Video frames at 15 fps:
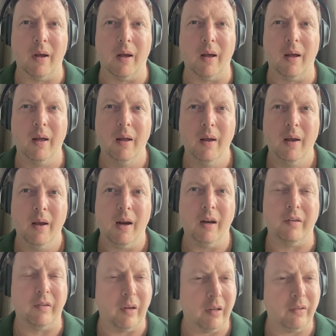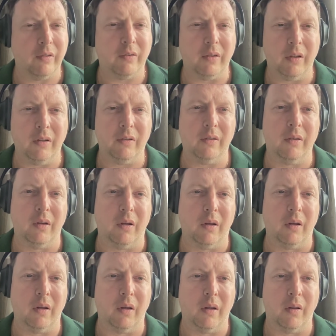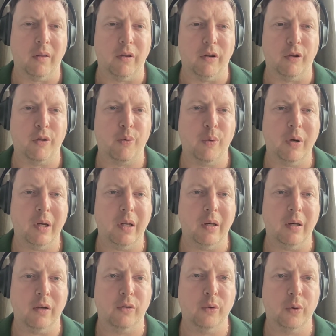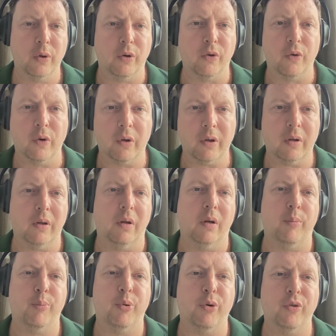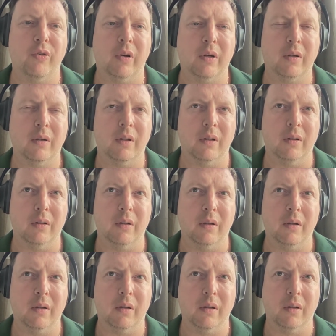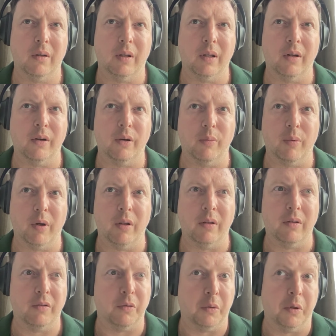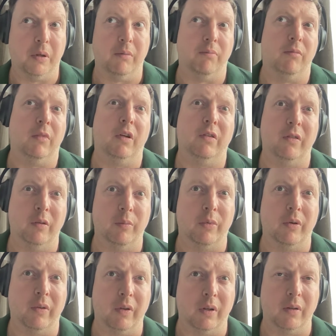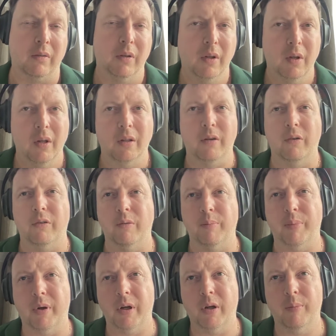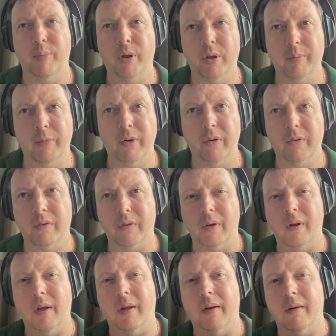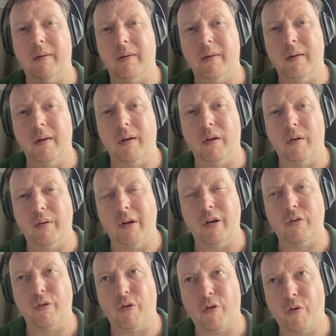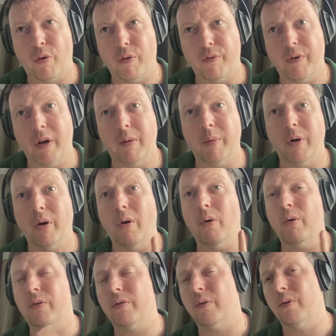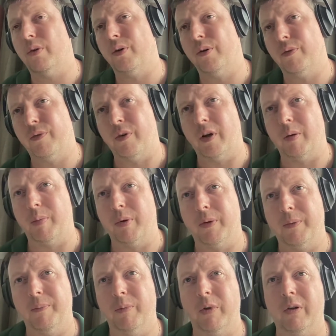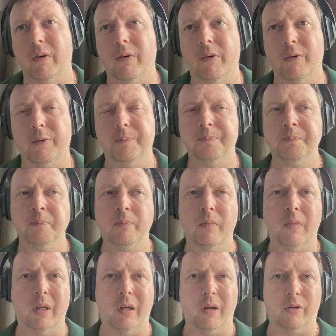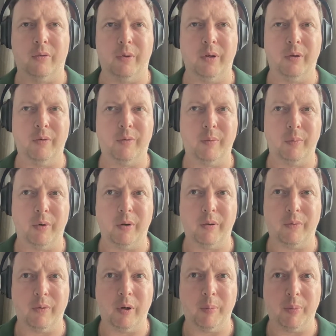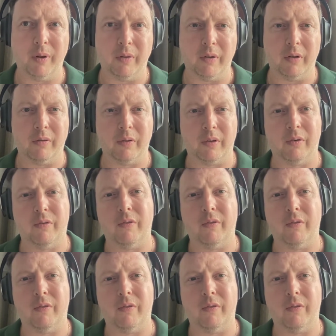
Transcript: It's nice to see the 3D Naturdruk project get underway that's doing a similar thing. They're using biopolymers and natural short fiber, also long fiber materials. Now, as you know, if we want to 3D print things for